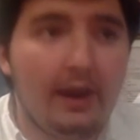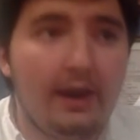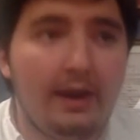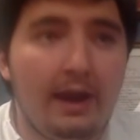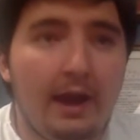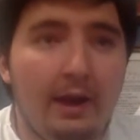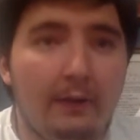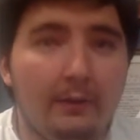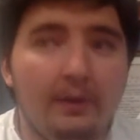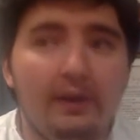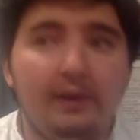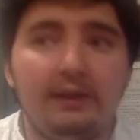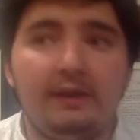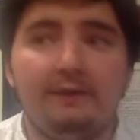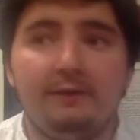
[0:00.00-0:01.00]
Now,
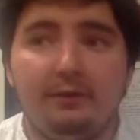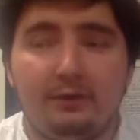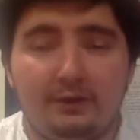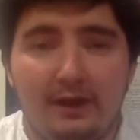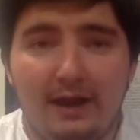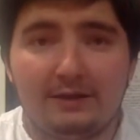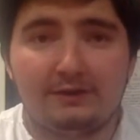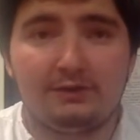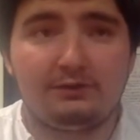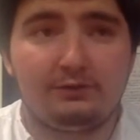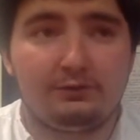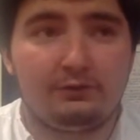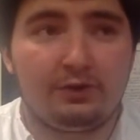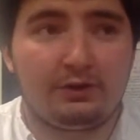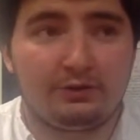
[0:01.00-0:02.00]
even though the class
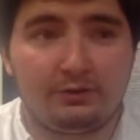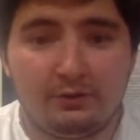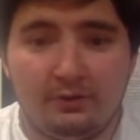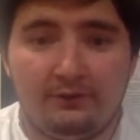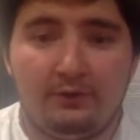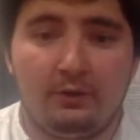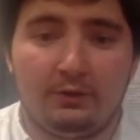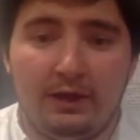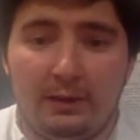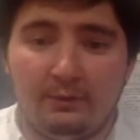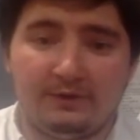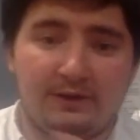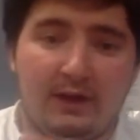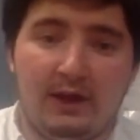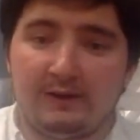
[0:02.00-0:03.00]
structure of Northiem was
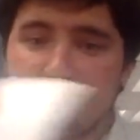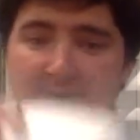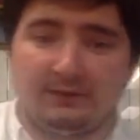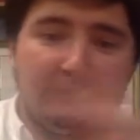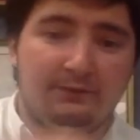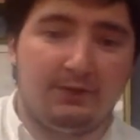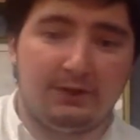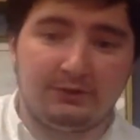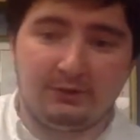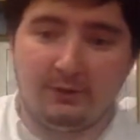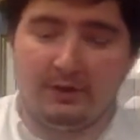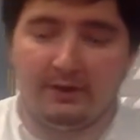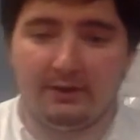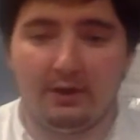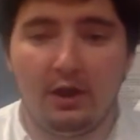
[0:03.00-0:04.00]
constantly
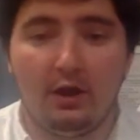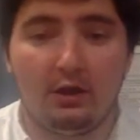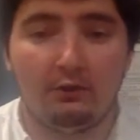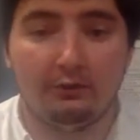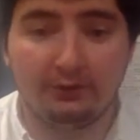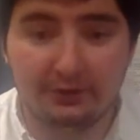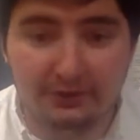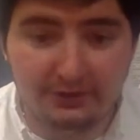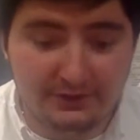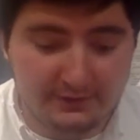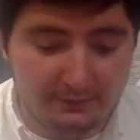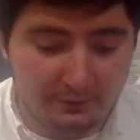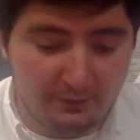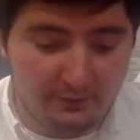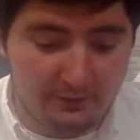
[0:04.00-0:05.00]
fluctuating, the religious
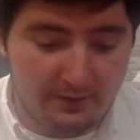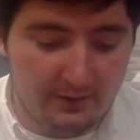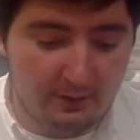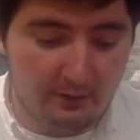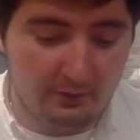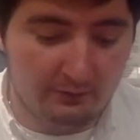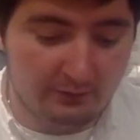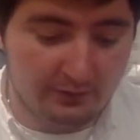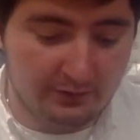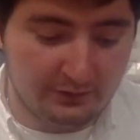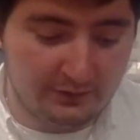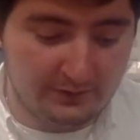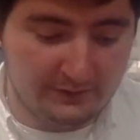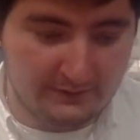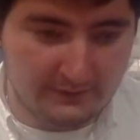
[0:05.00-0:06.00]
movement, or the
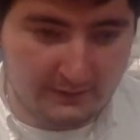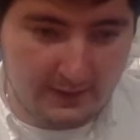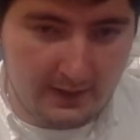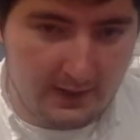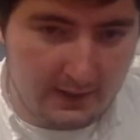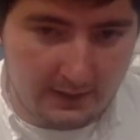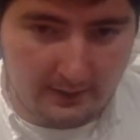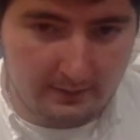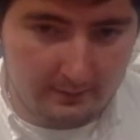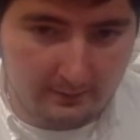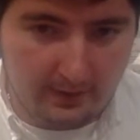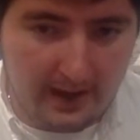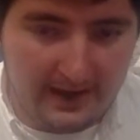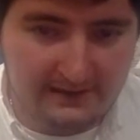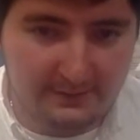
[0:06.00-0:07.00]
religious
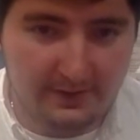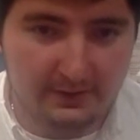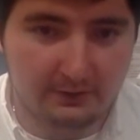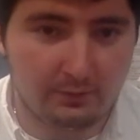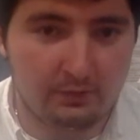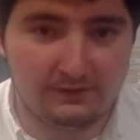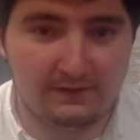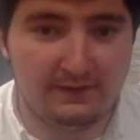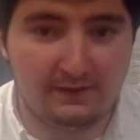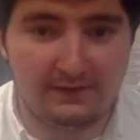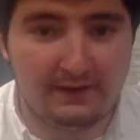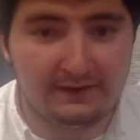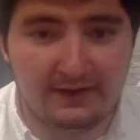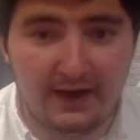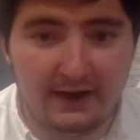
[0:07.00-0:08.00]
aspect, was the thing
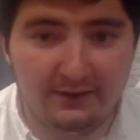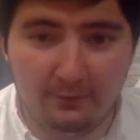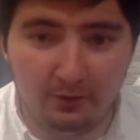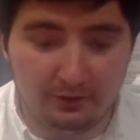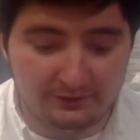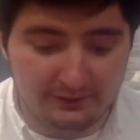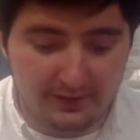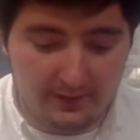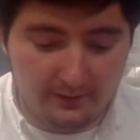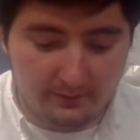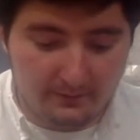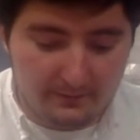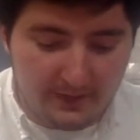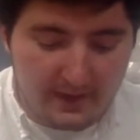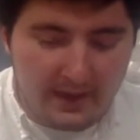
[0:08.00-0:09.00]
that tied them all together.
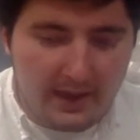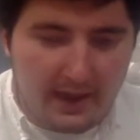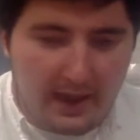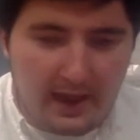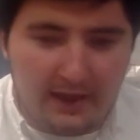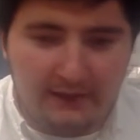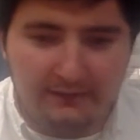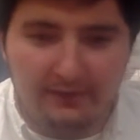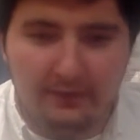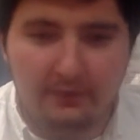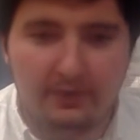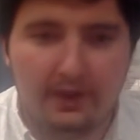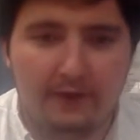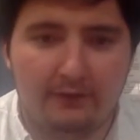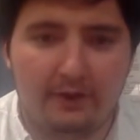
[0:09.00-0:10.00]
And if they would
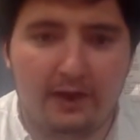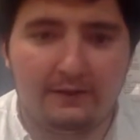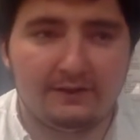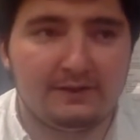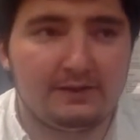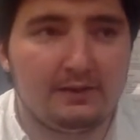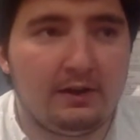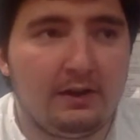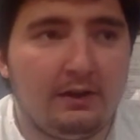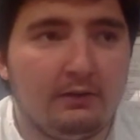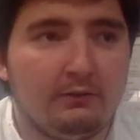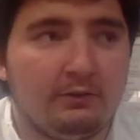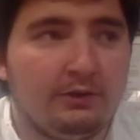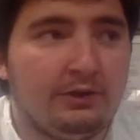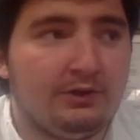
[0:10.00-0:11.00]
ever have a
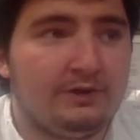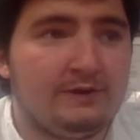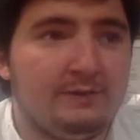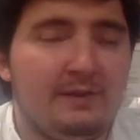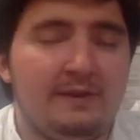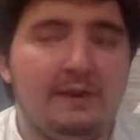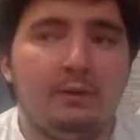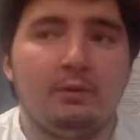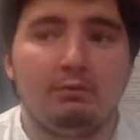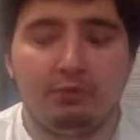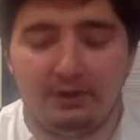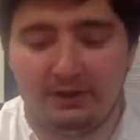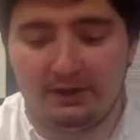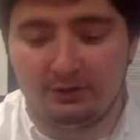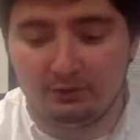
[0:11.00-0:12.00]
religious speak, they would
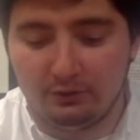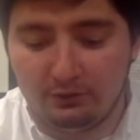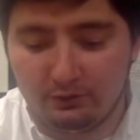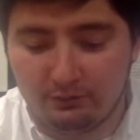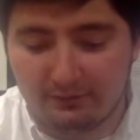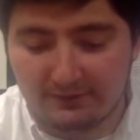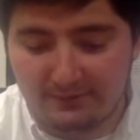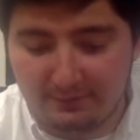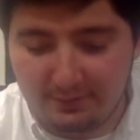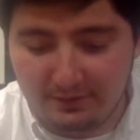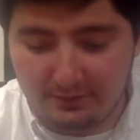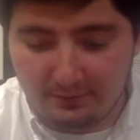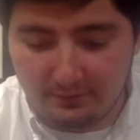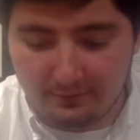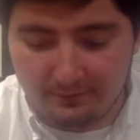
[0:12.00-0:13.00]
bring in a Lutheran
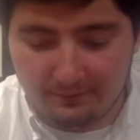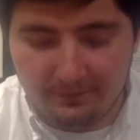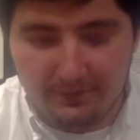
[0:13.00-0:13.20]
speaker,